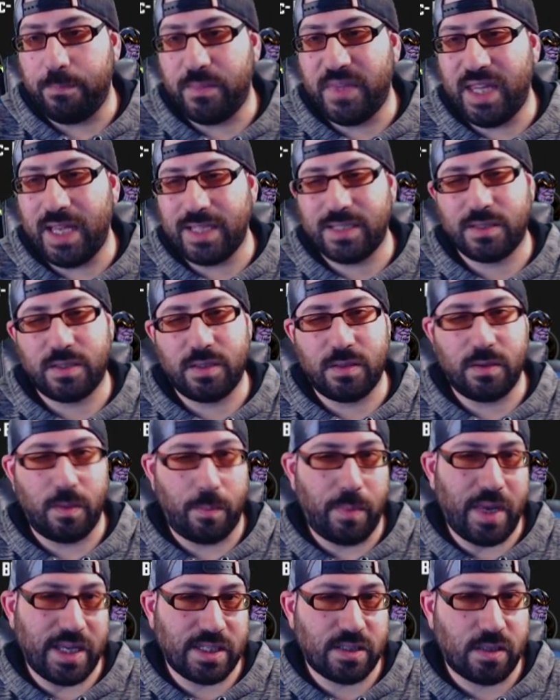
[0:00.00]
That's the
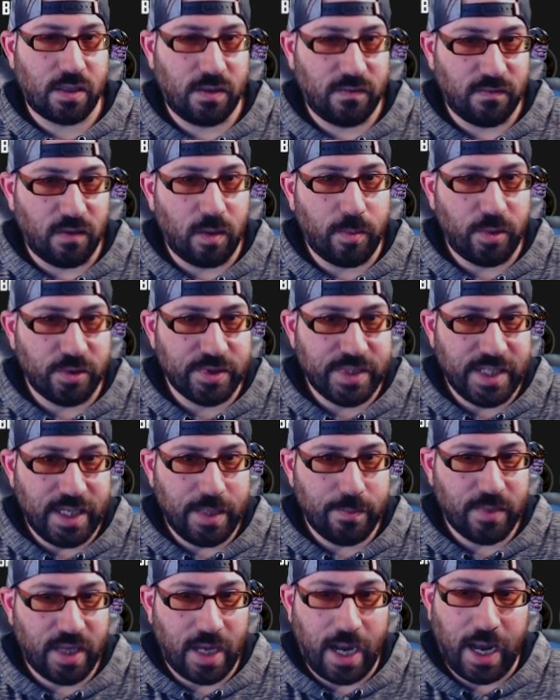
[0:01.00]
best global
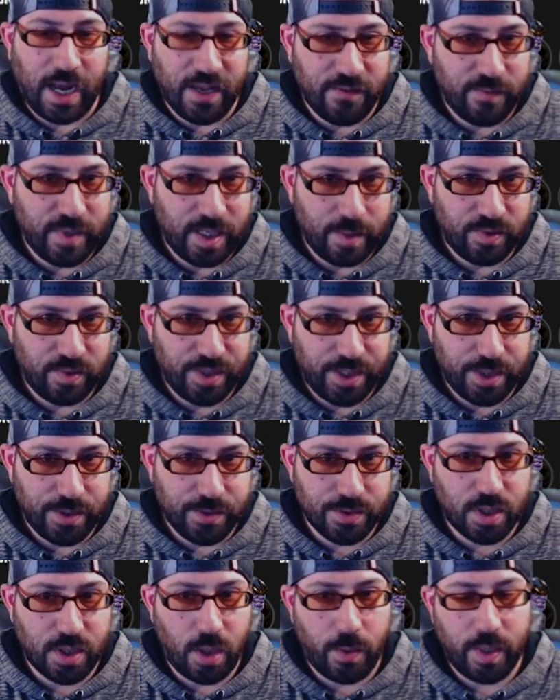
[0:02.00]
team that I've been able to
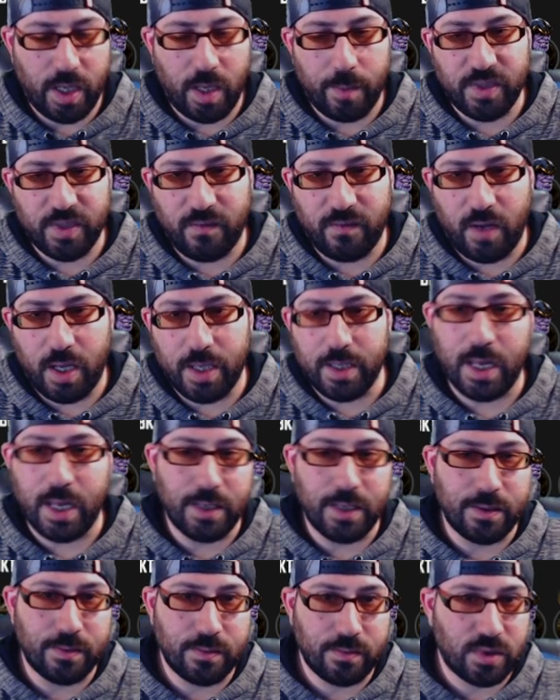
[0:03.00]
use going up the line,
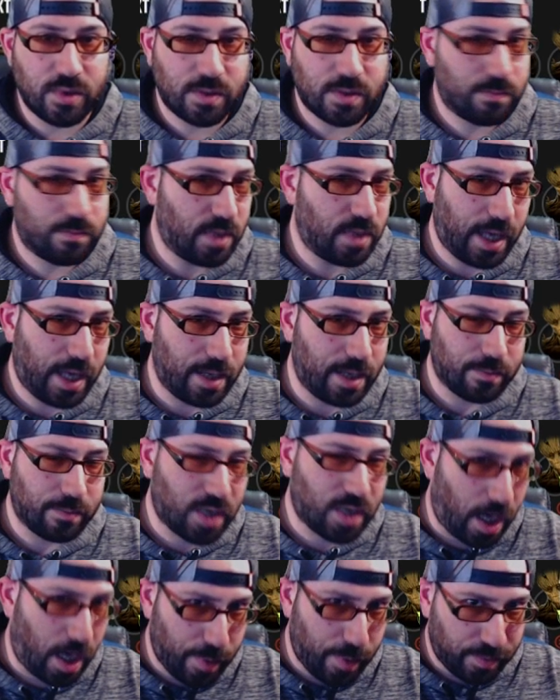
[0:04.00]
and just, again,
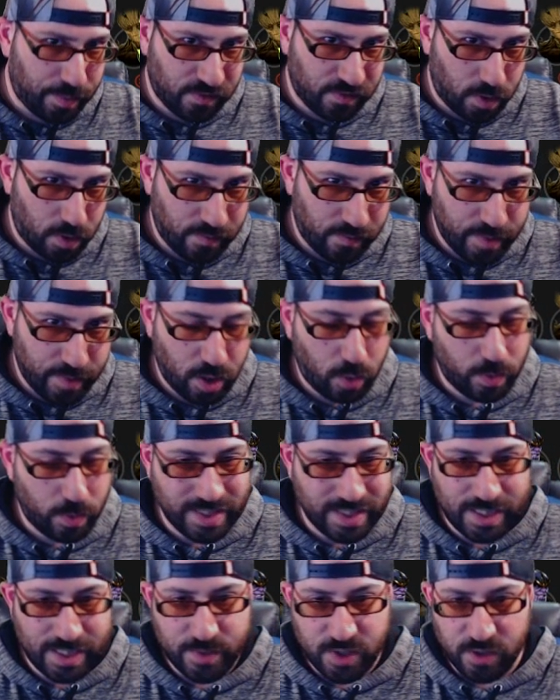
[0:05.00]
comment below, let me know what
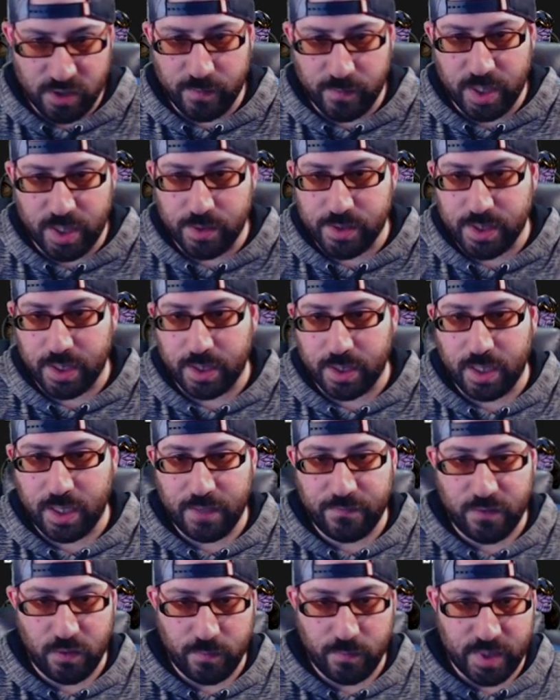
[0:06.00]
teams you've been using,
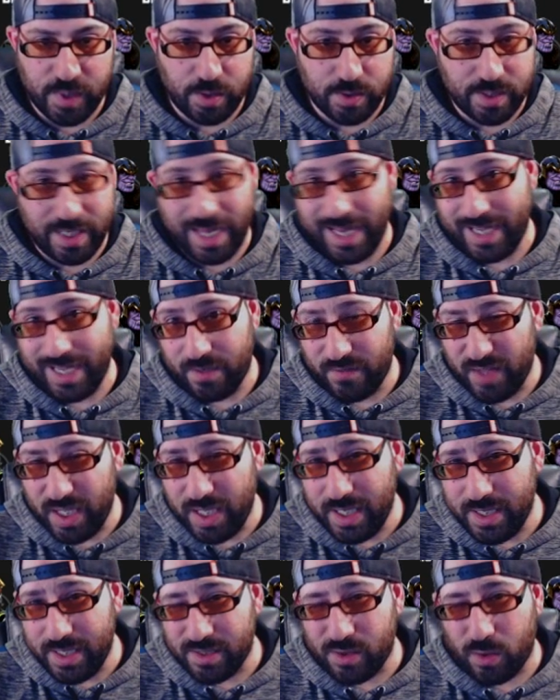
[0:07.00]
if you've been using any of
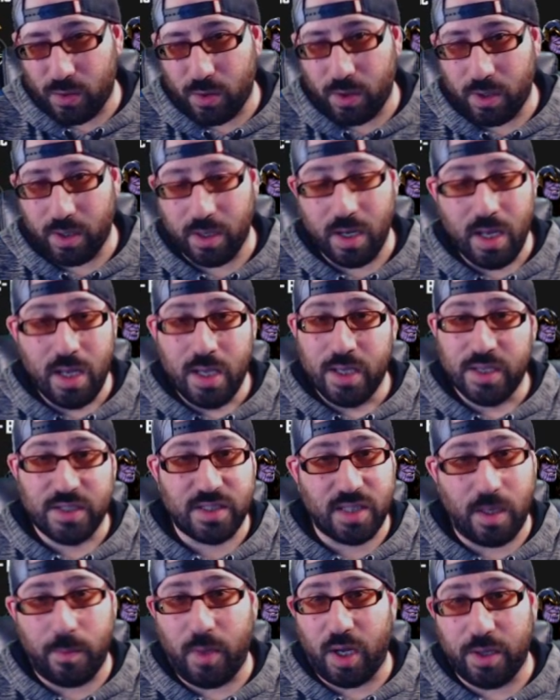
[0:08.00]
these or
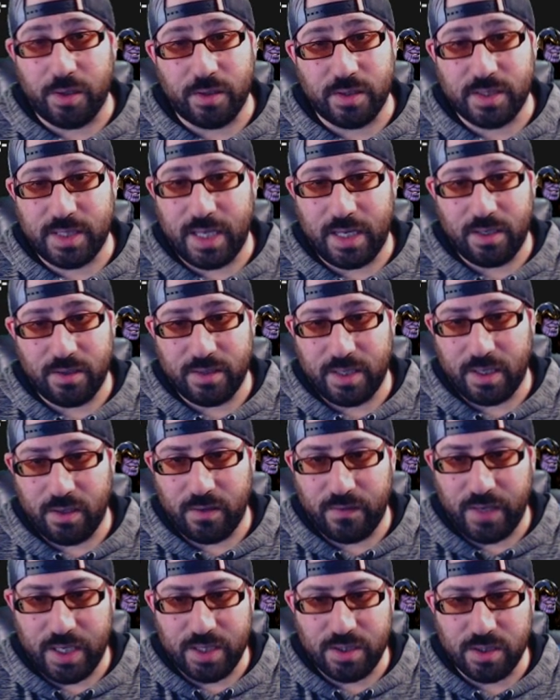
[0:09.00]
some other standard
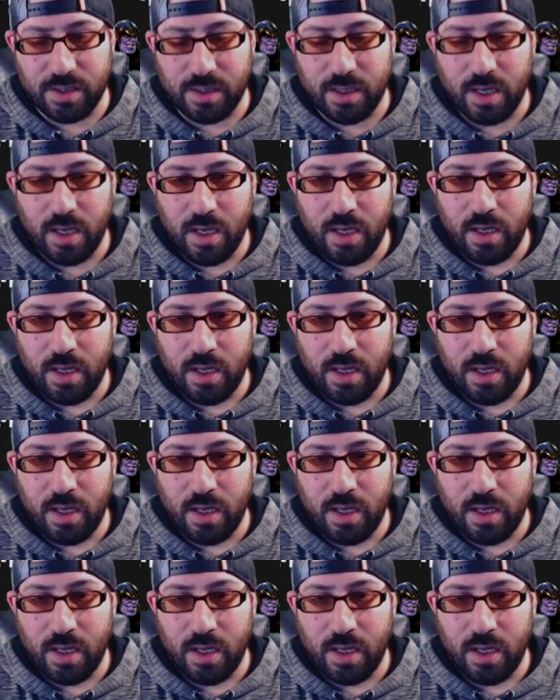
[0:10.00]
derivation.